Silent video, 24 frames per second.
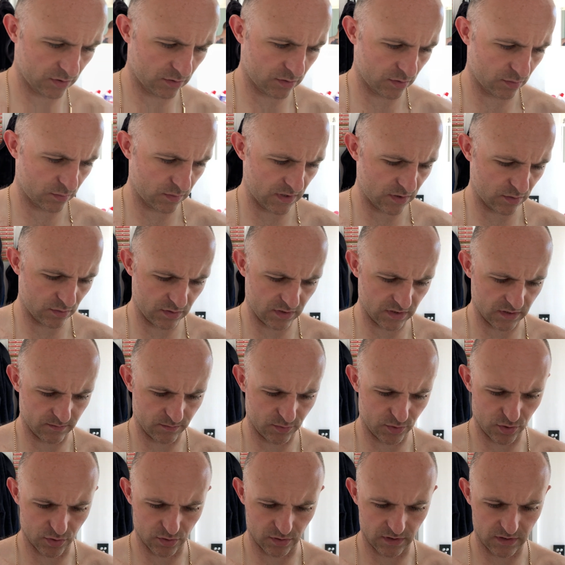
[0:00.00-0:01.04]
it got the weight on there?
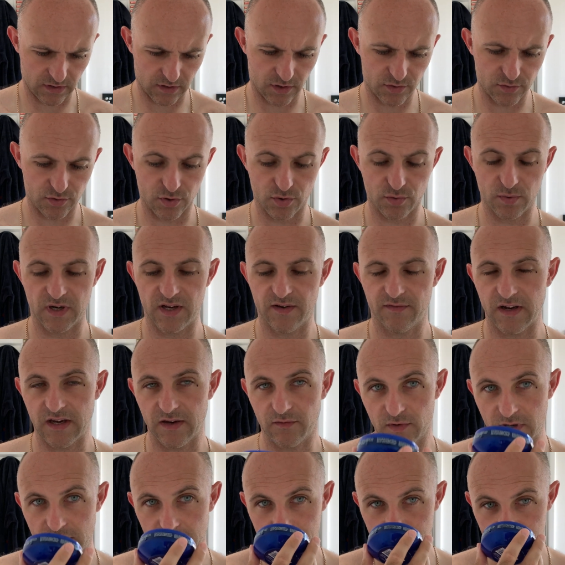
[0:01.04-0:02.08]
Surely, 125
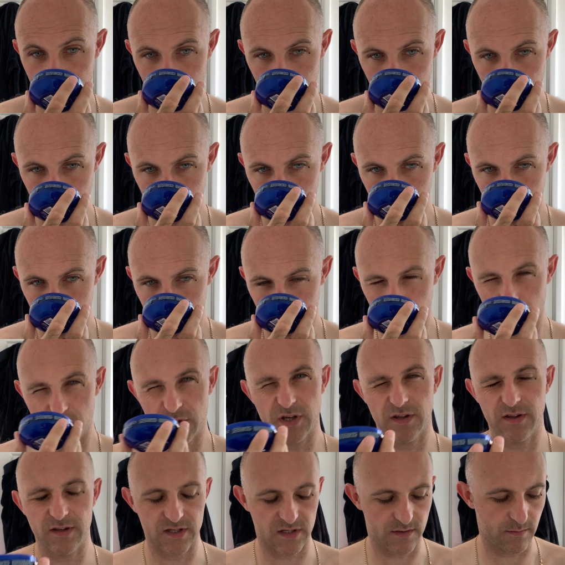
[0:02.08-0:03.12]
grams, which I
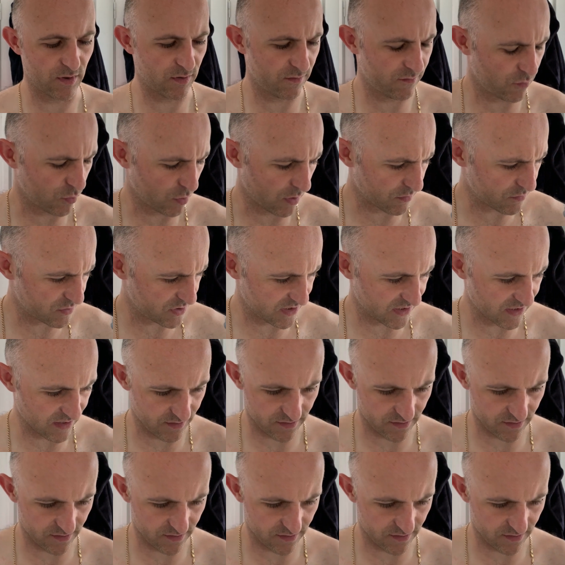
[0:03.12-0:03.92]
think is about 4 ounces, I